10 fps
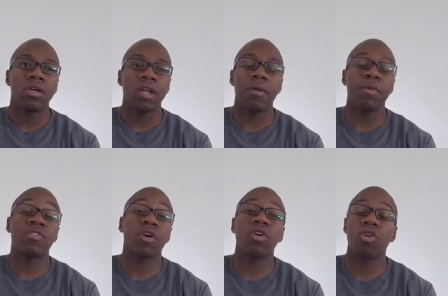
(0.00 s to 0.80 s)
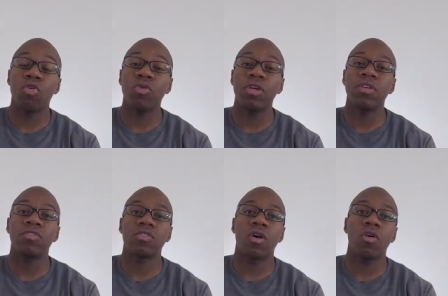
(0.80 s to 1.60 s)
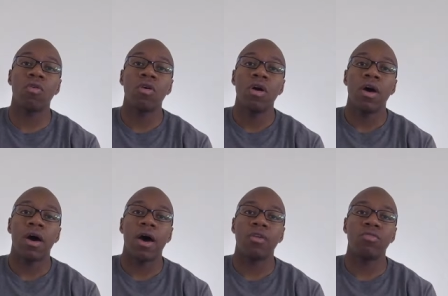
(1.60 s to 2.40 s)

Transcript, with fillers: 90 minutes of cardio a week, so uh,